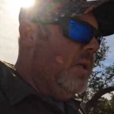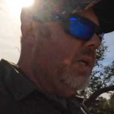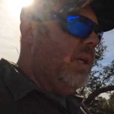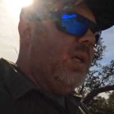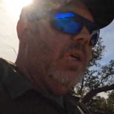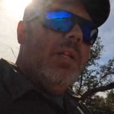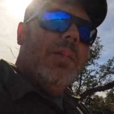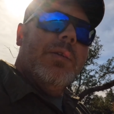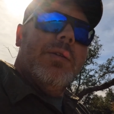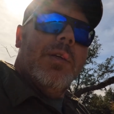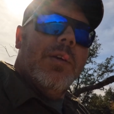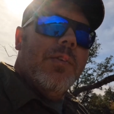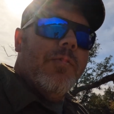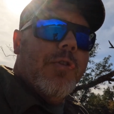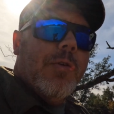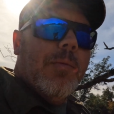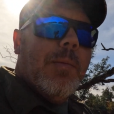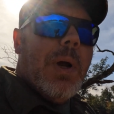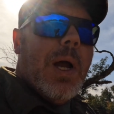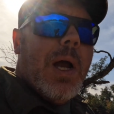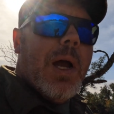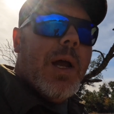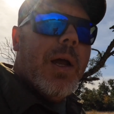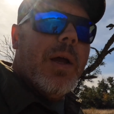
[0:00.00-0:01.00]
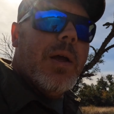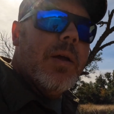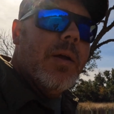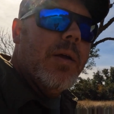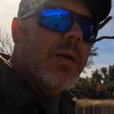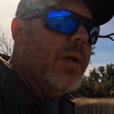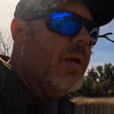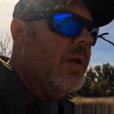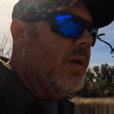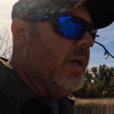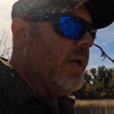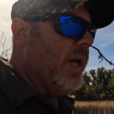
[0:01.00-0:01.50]
easy for my
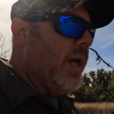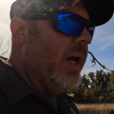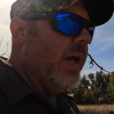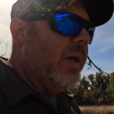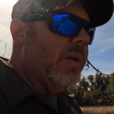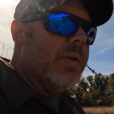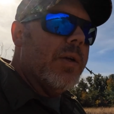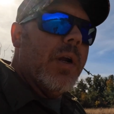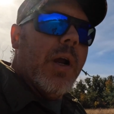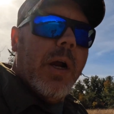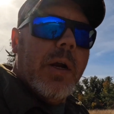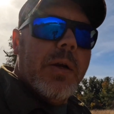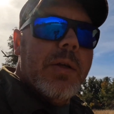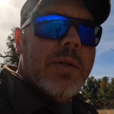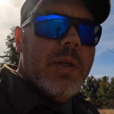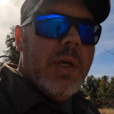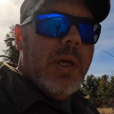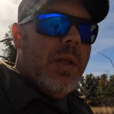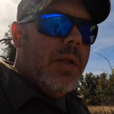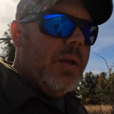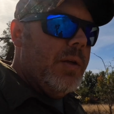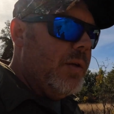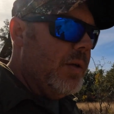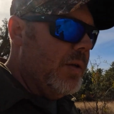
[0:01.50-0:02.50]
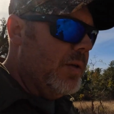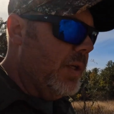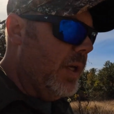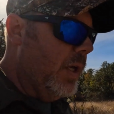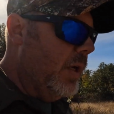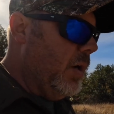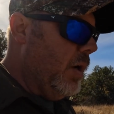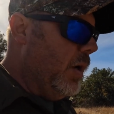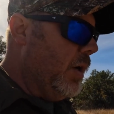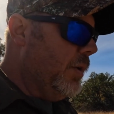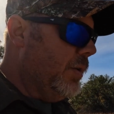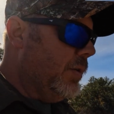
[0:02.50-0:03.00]
cast iron skillet to set
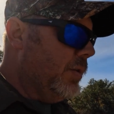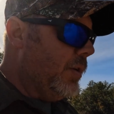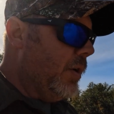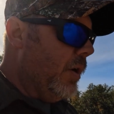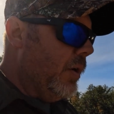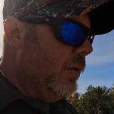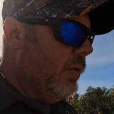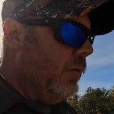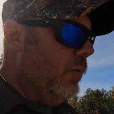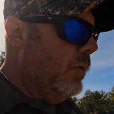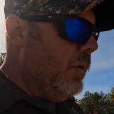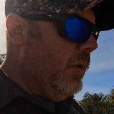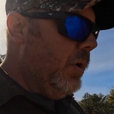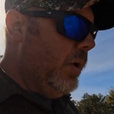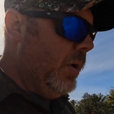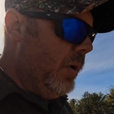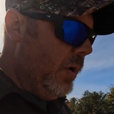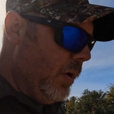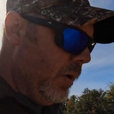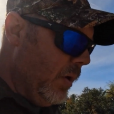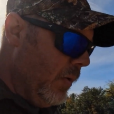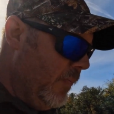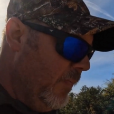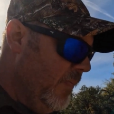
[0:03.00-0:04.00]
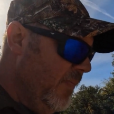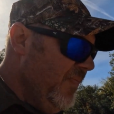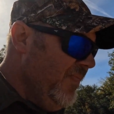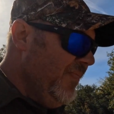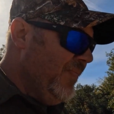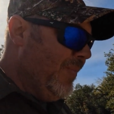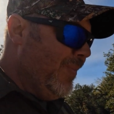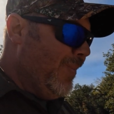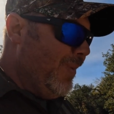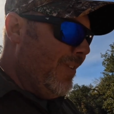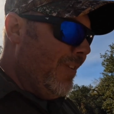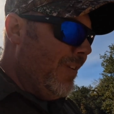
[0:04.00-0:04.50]
on. So
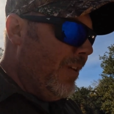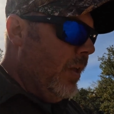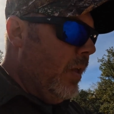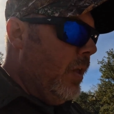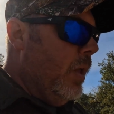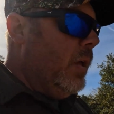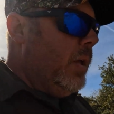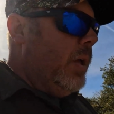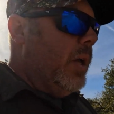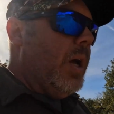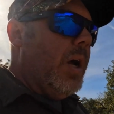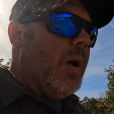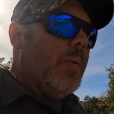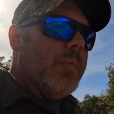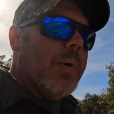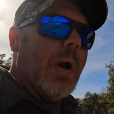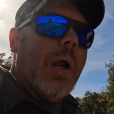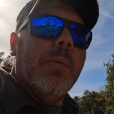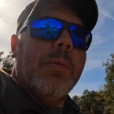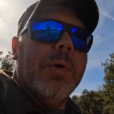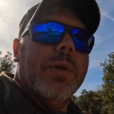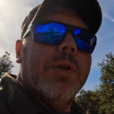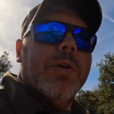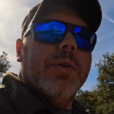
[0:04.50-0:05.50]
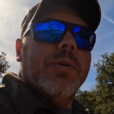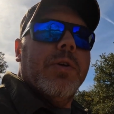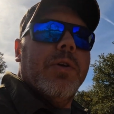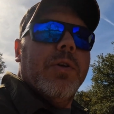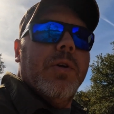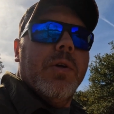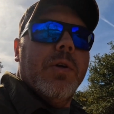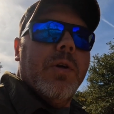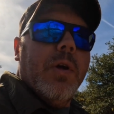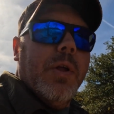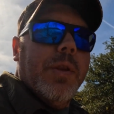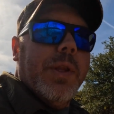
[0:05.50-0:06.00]
I'll probably just
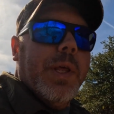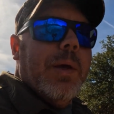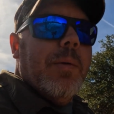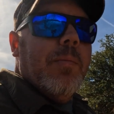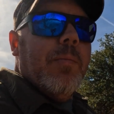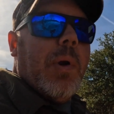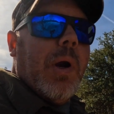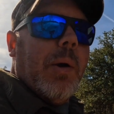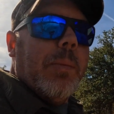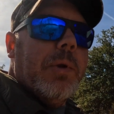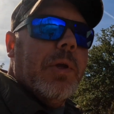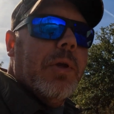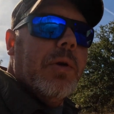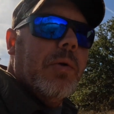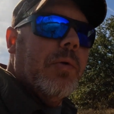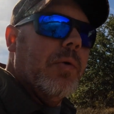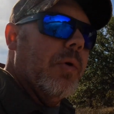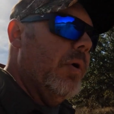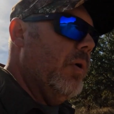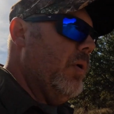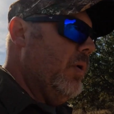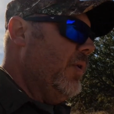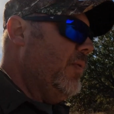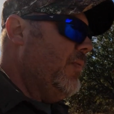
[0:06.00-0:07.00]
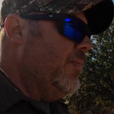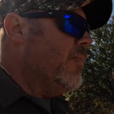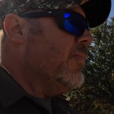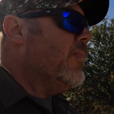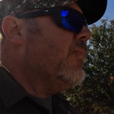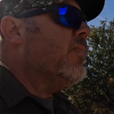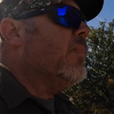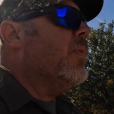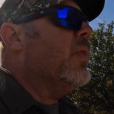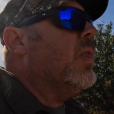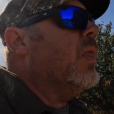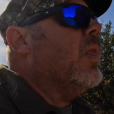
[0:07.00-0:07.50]
cook on that barbecue grill.
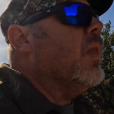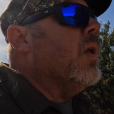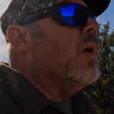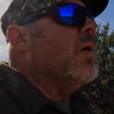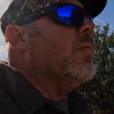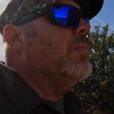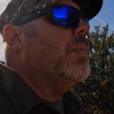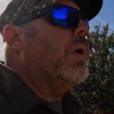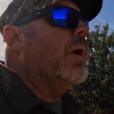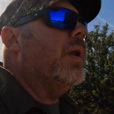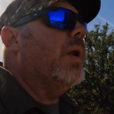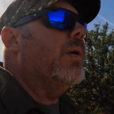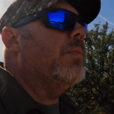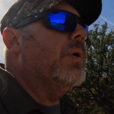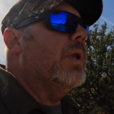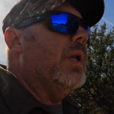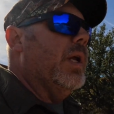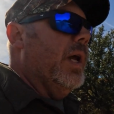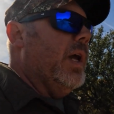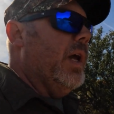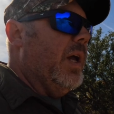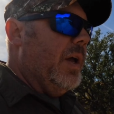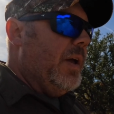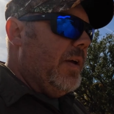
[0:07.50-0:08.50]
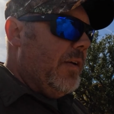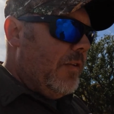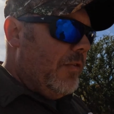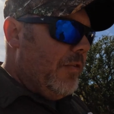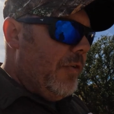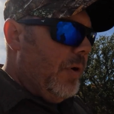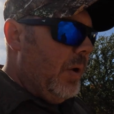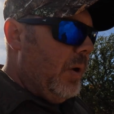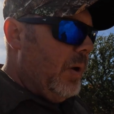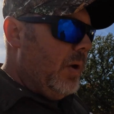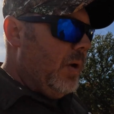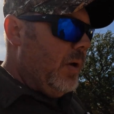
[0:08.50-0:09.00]
But I'm going to have
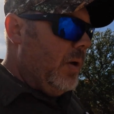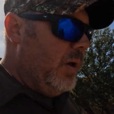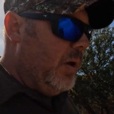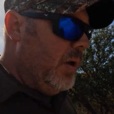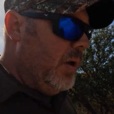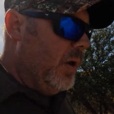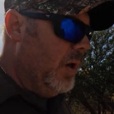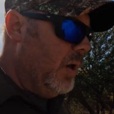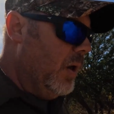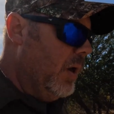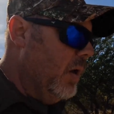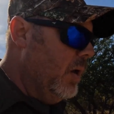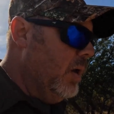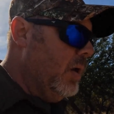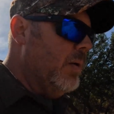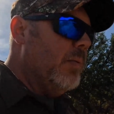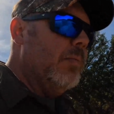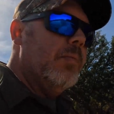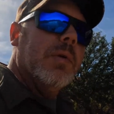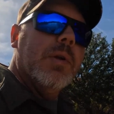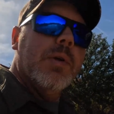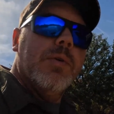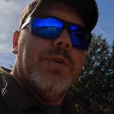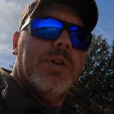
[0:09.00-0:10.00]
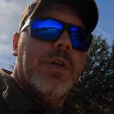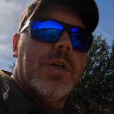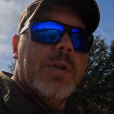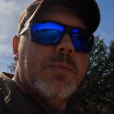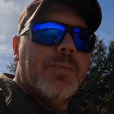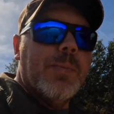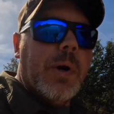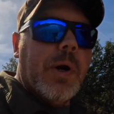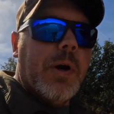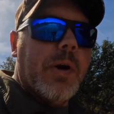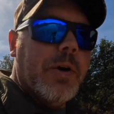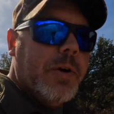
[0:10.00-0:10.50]
blue
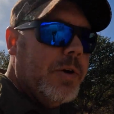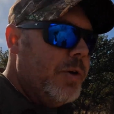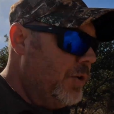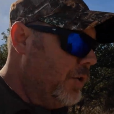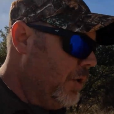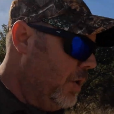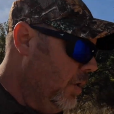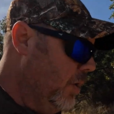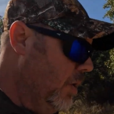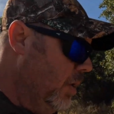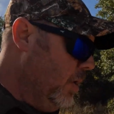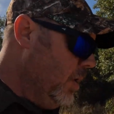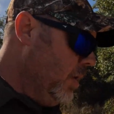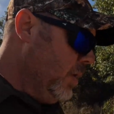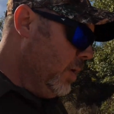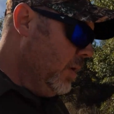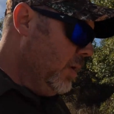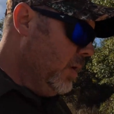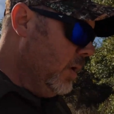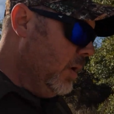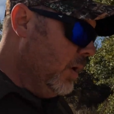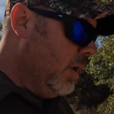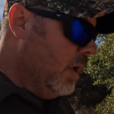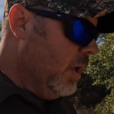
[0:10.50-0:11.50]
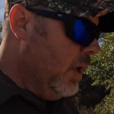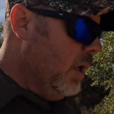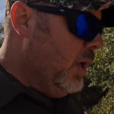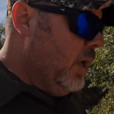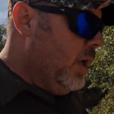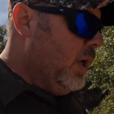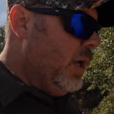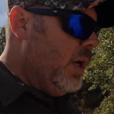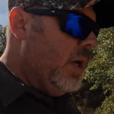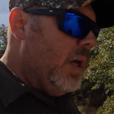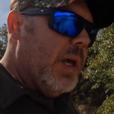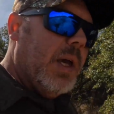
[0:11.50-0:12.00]
cheeseburgers
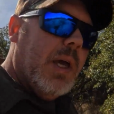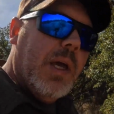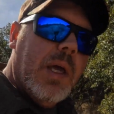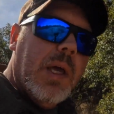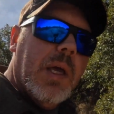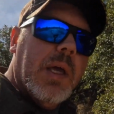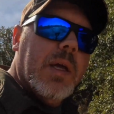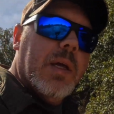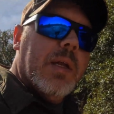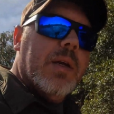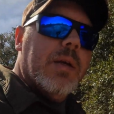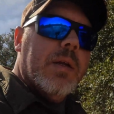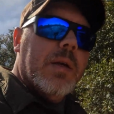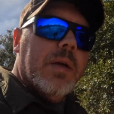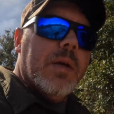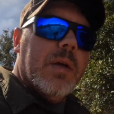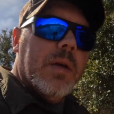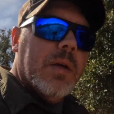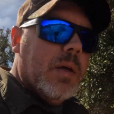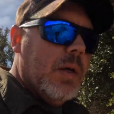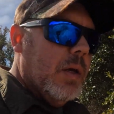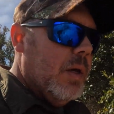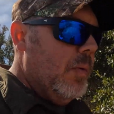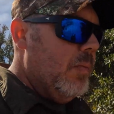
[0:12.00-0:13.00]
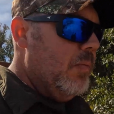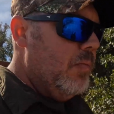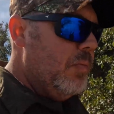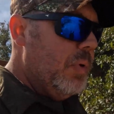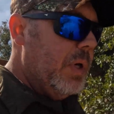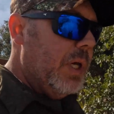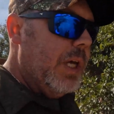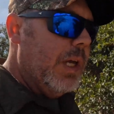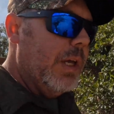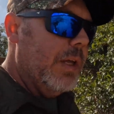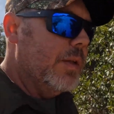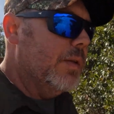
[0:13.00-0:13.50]
and
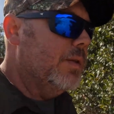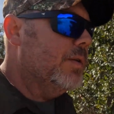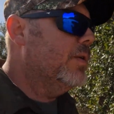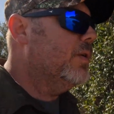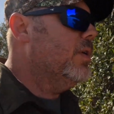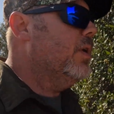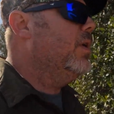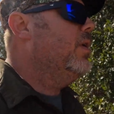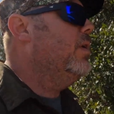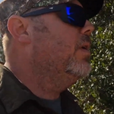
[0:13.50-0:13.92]
beans.